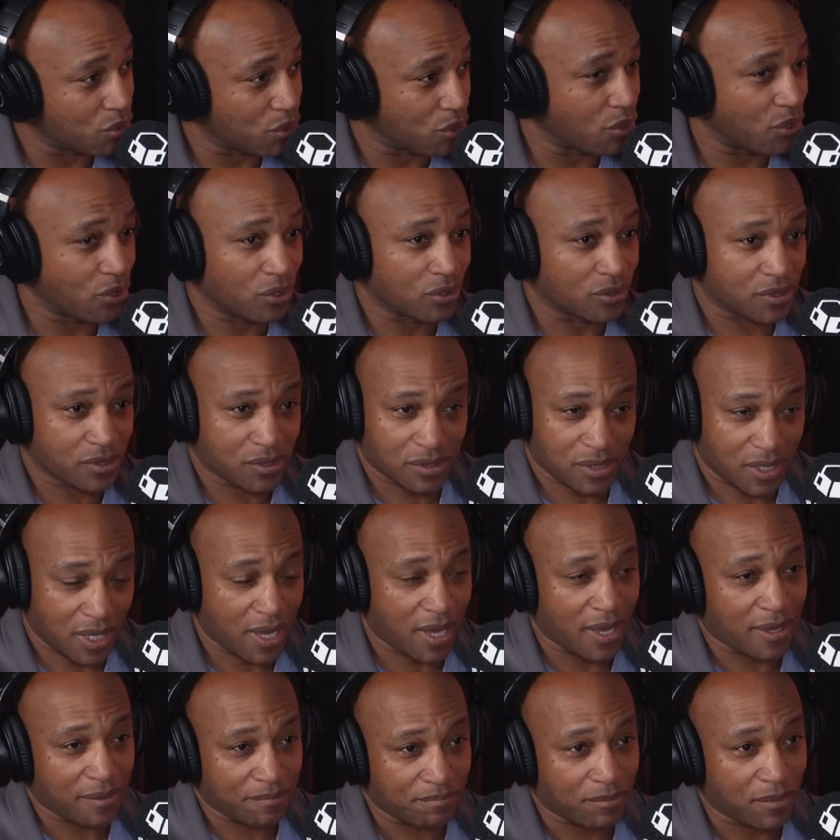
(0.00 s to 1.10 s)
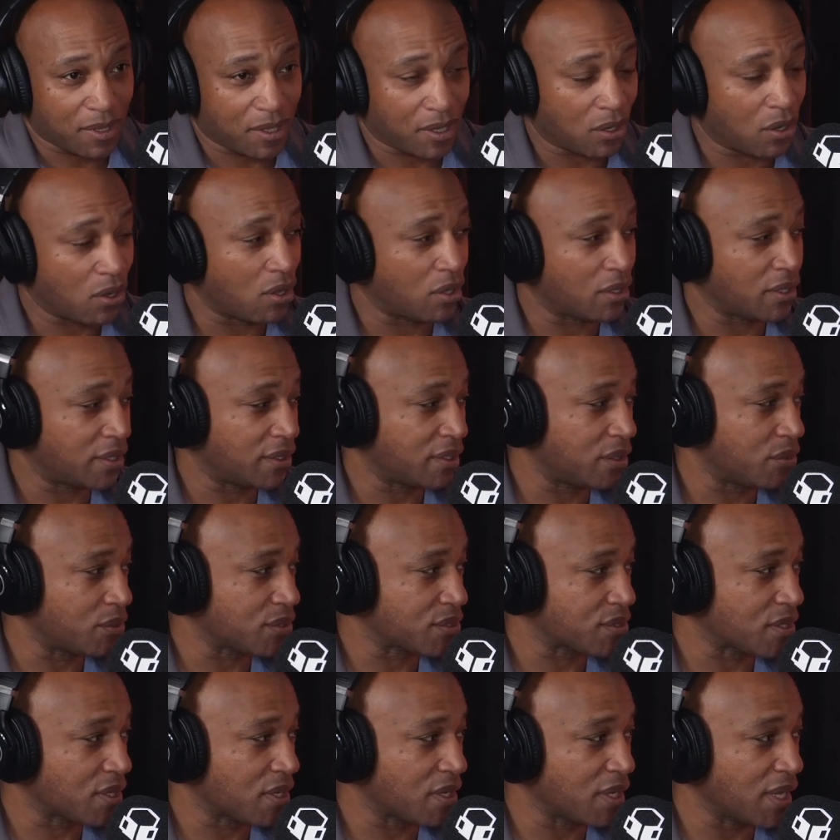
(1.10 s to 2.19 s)
girls, at all, and there was
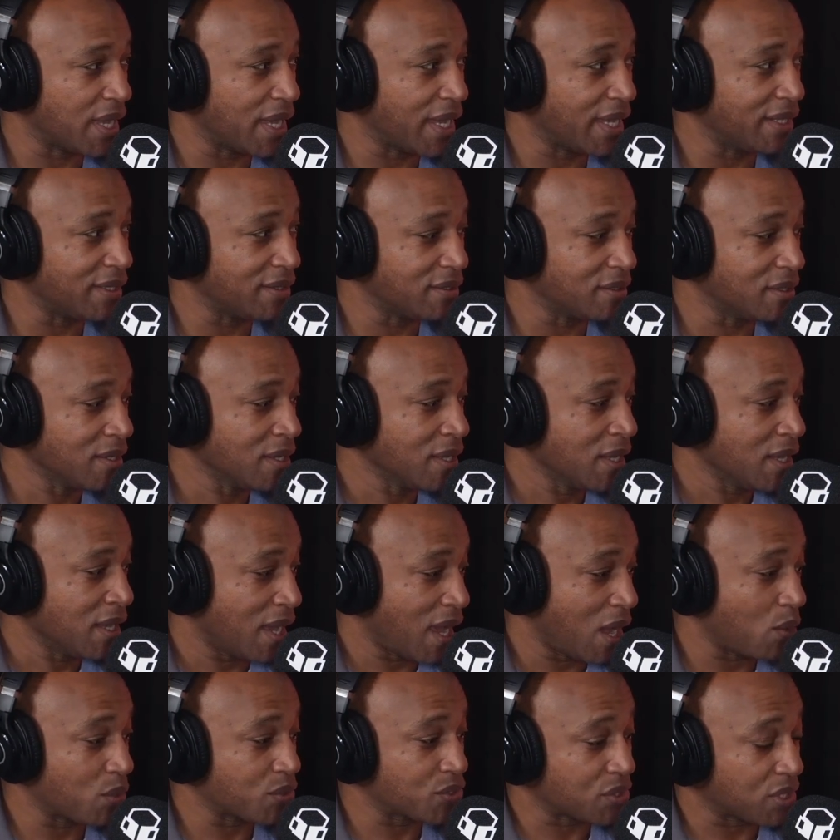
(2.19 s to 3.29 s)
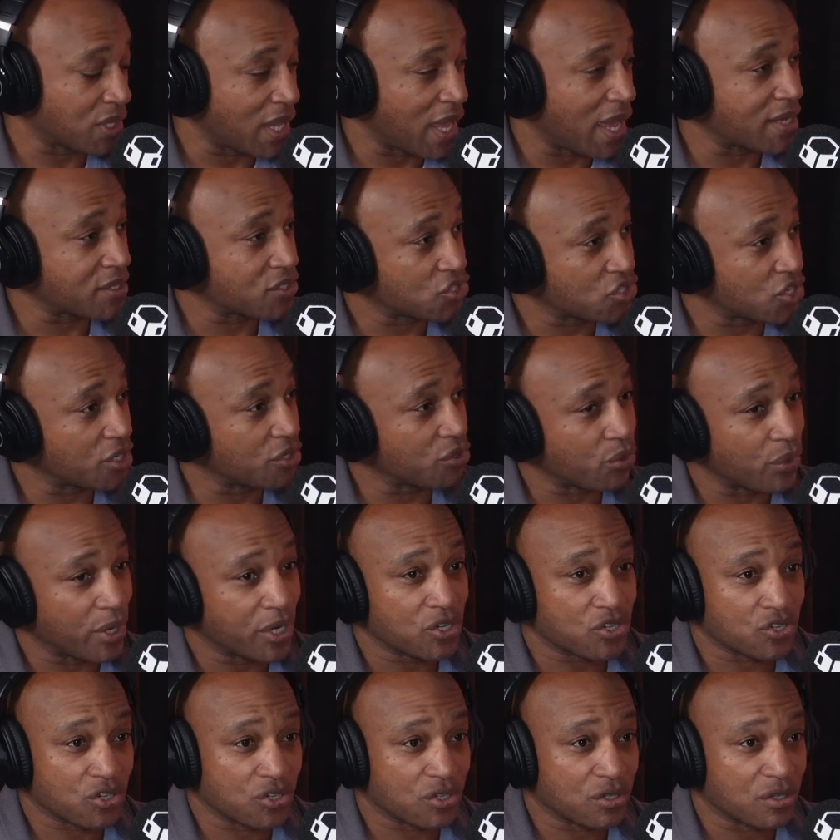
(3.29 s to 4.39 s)
and I was the last
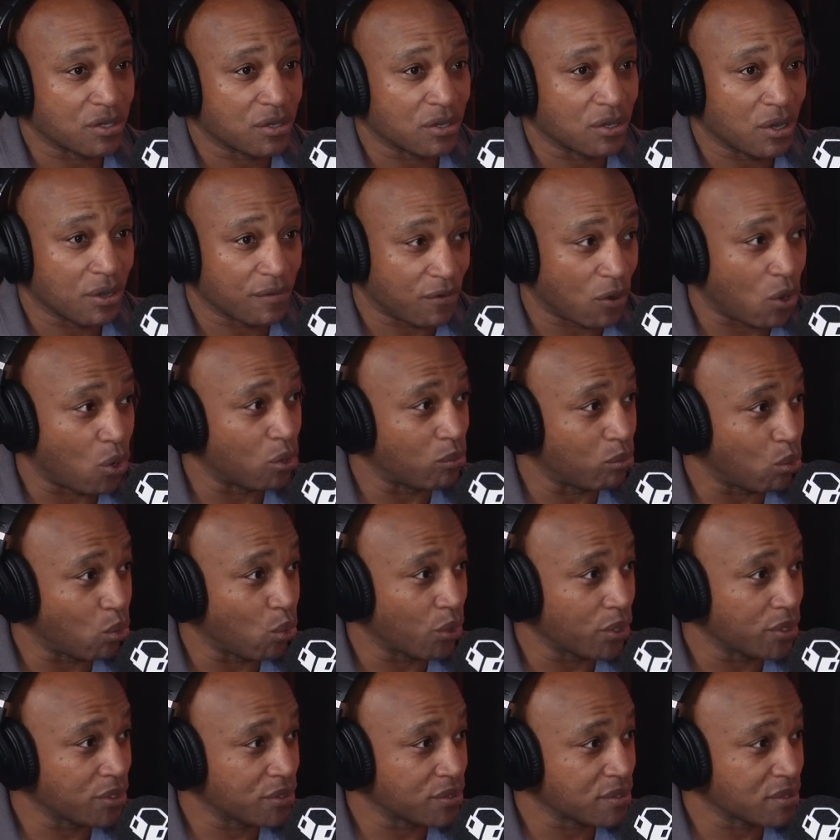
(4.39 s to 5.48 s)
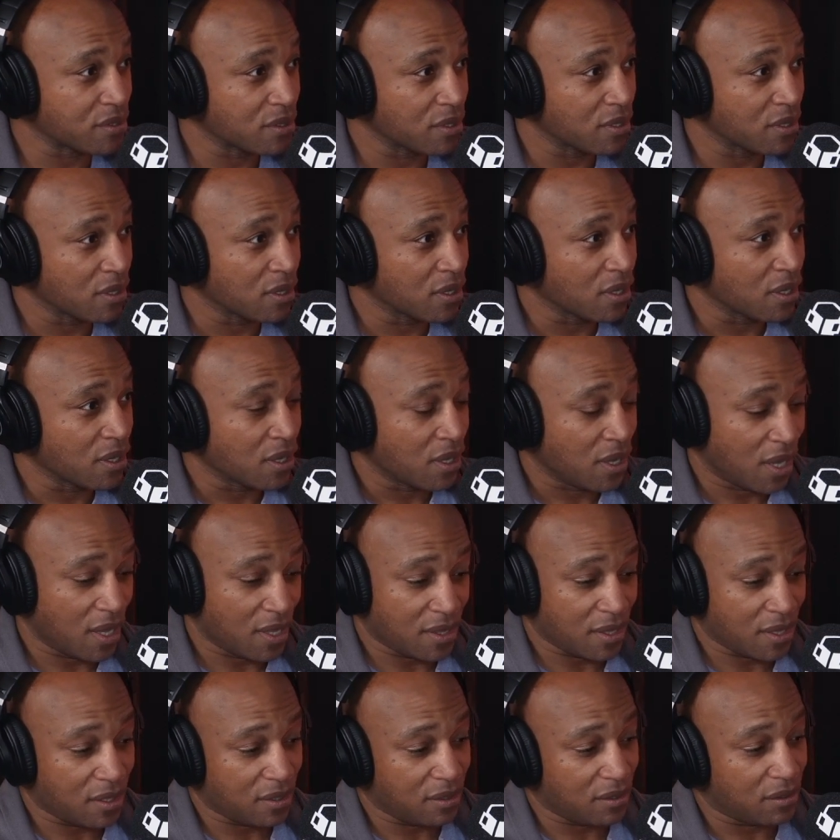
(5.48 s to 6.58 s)
generation of all boys, and
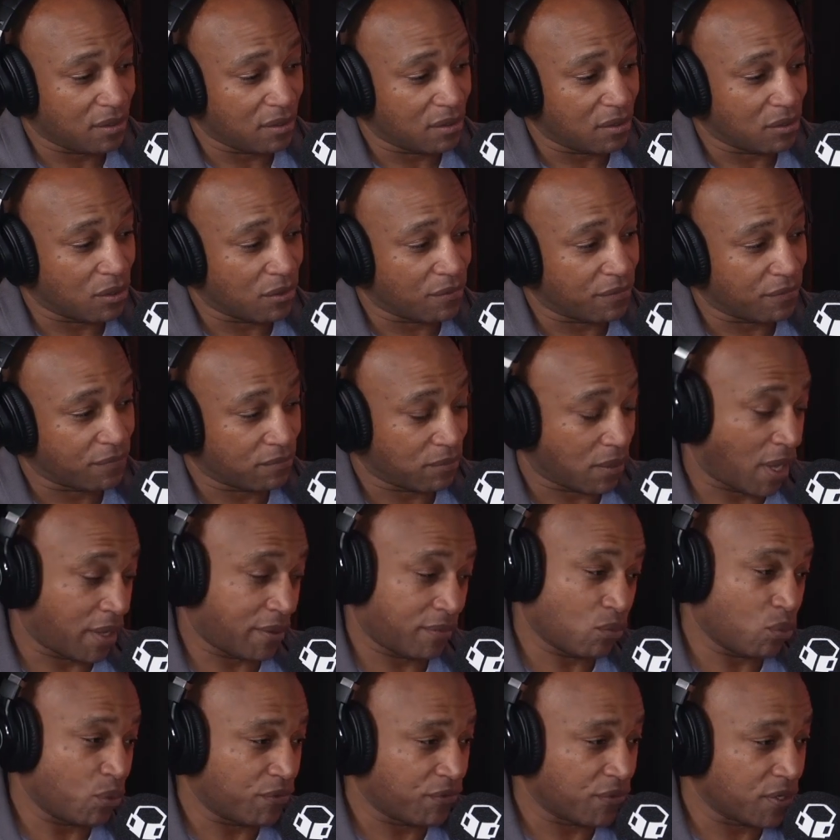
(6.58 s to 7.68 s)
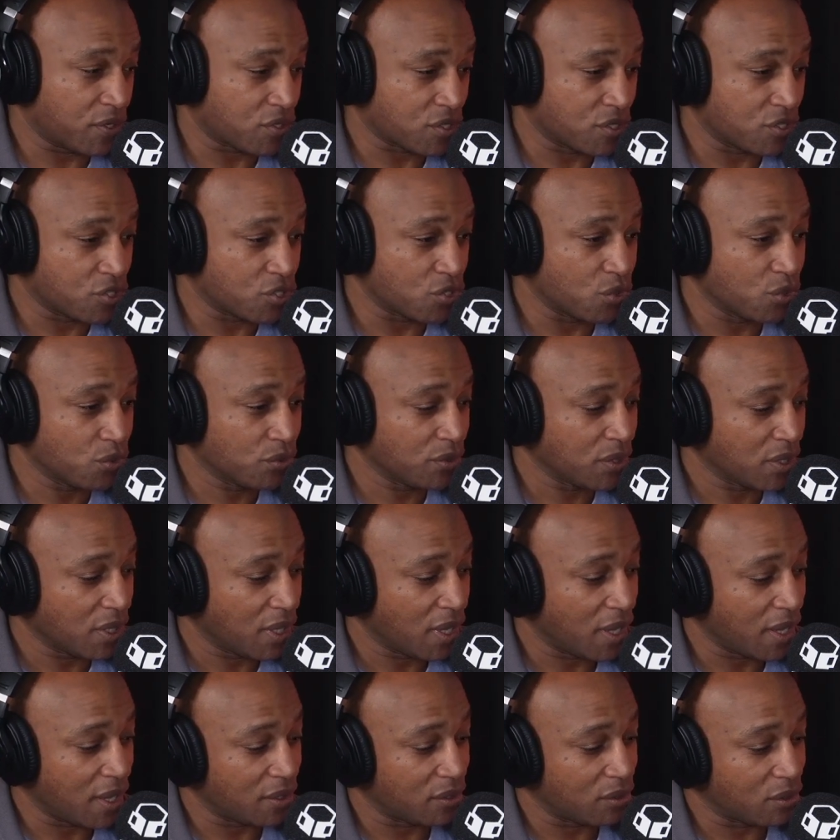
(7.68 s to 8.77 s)
then we finished in June,
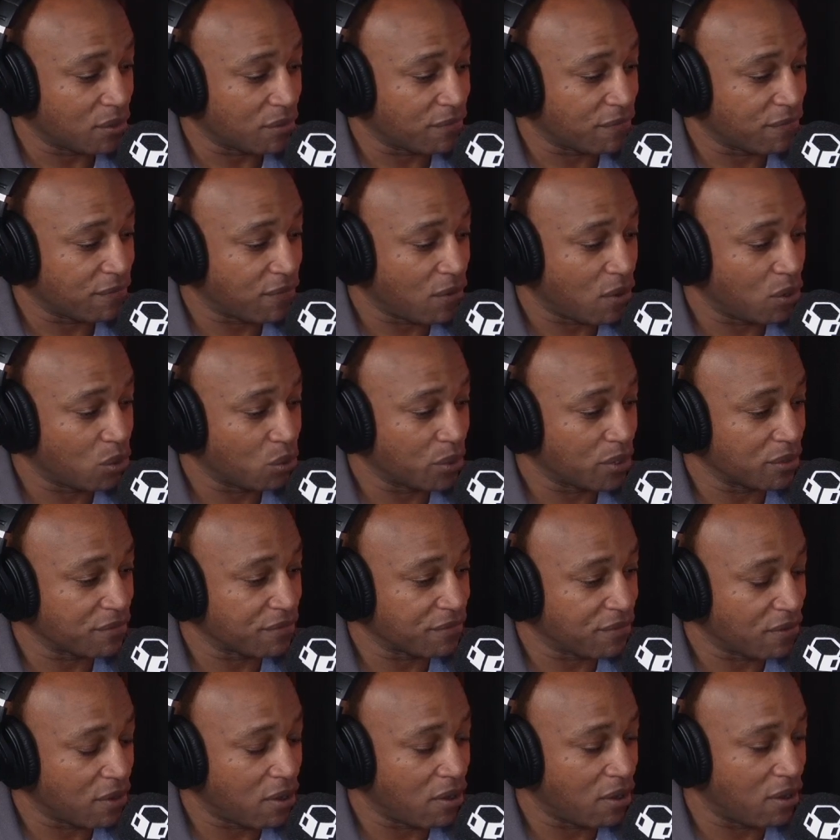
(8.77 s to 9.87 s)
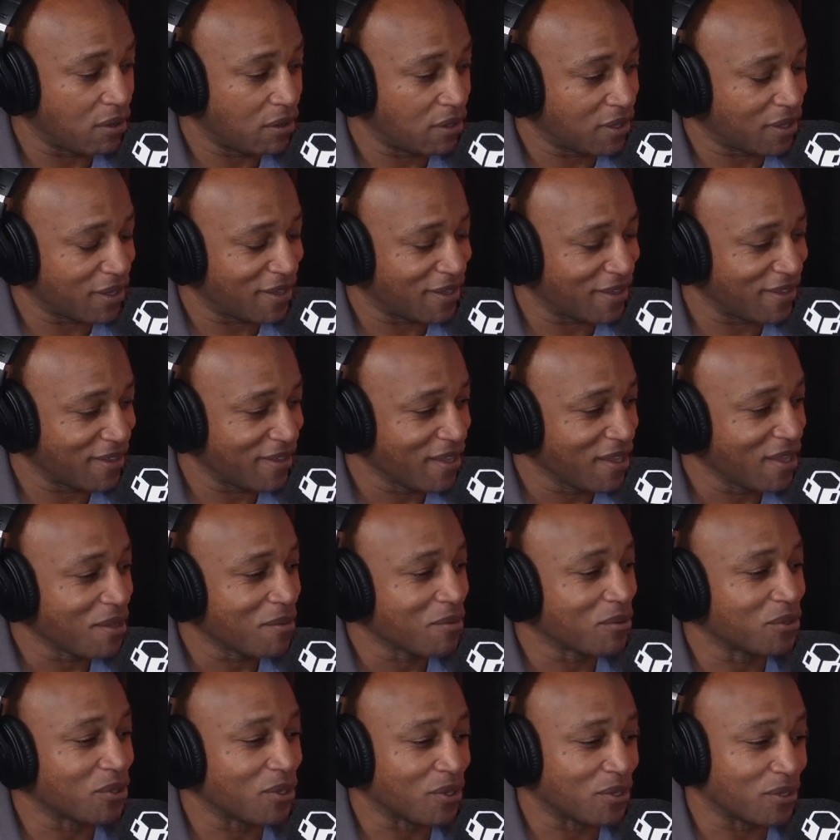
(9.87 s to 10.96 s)
and the following fall,
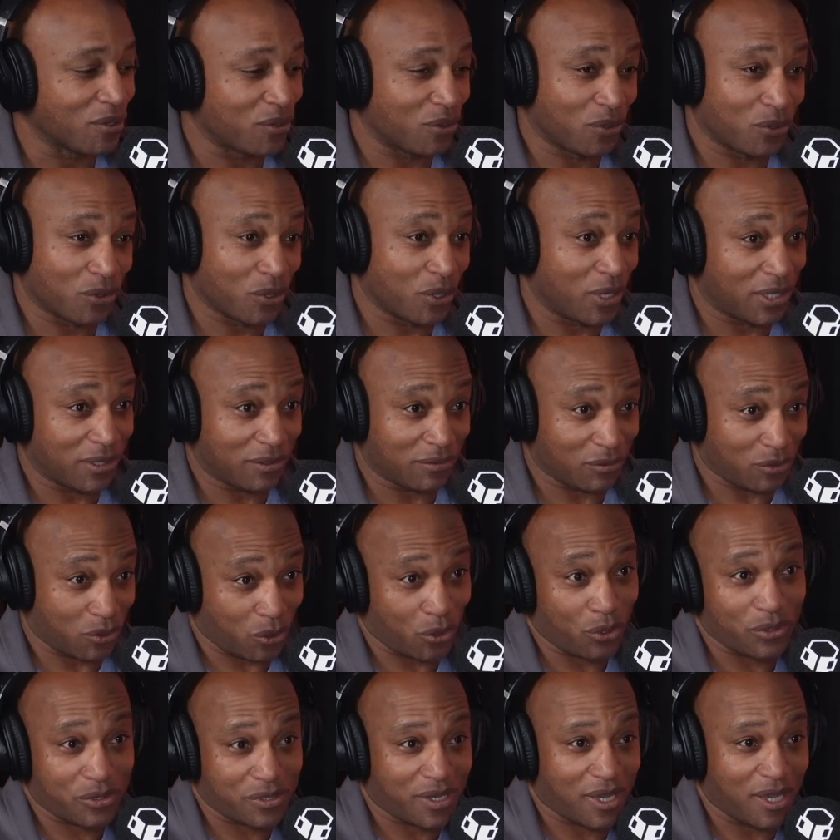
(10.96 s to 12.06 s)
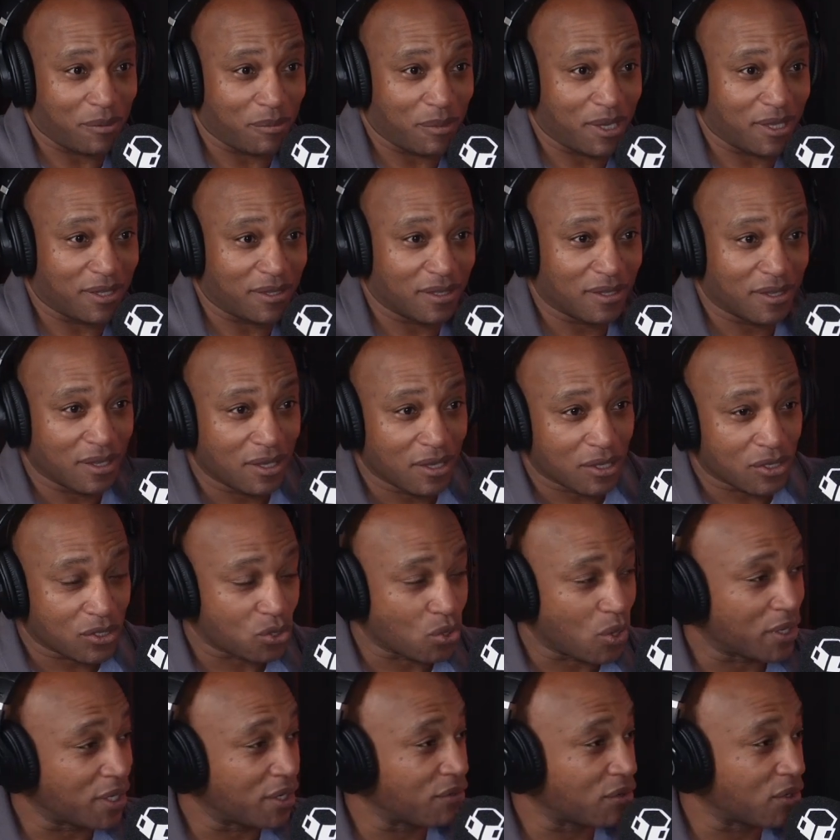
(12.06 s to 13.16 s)
the girls came in, so I
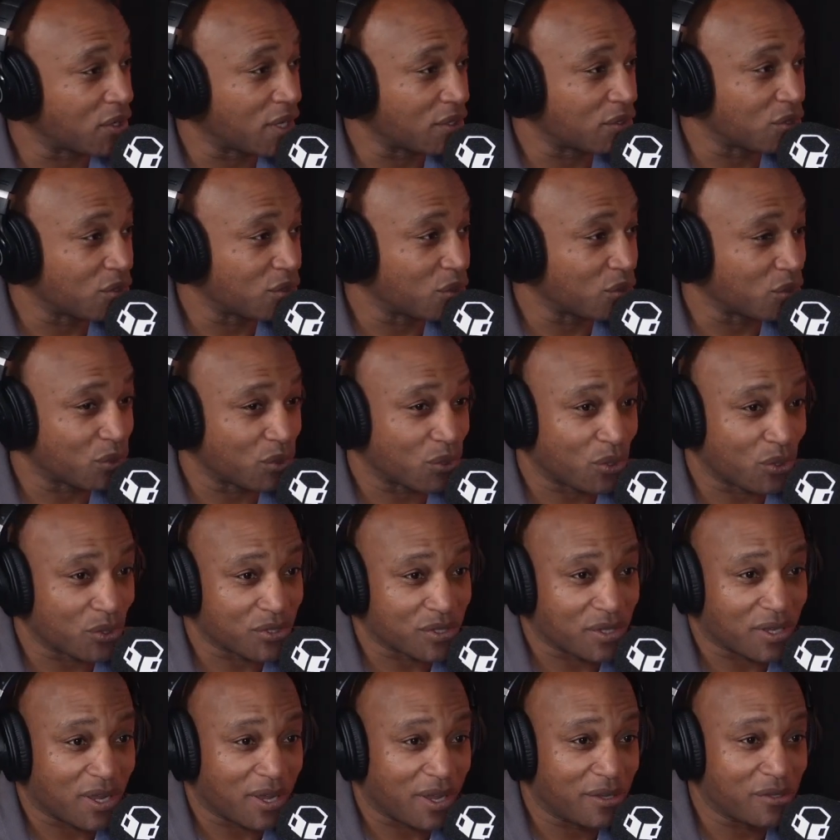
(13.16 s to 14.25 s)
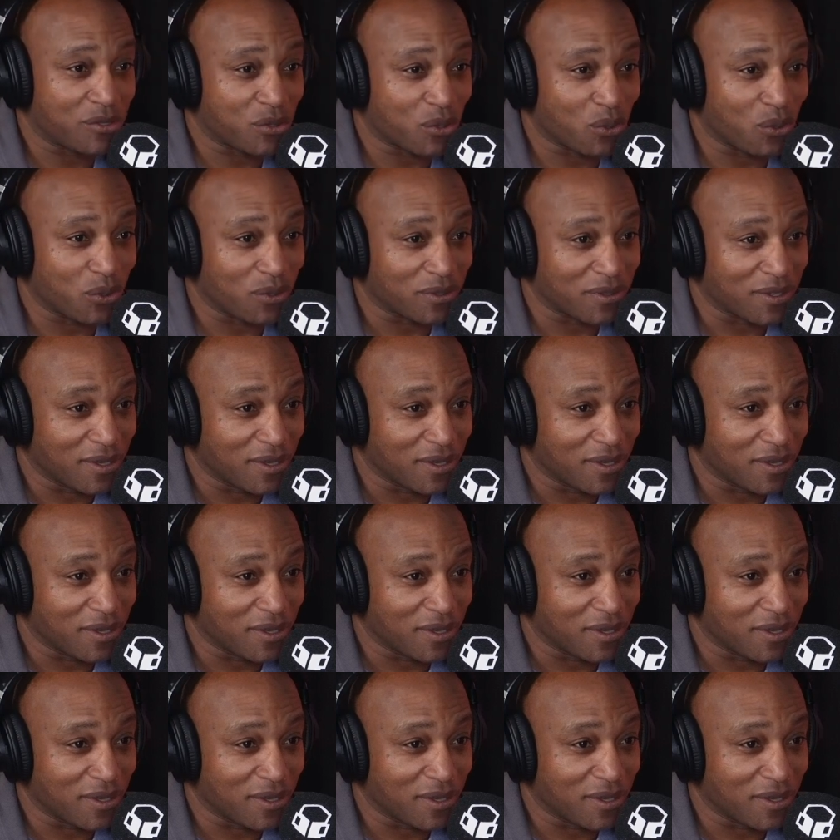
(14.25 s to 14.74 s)
never got to know the girls at high school.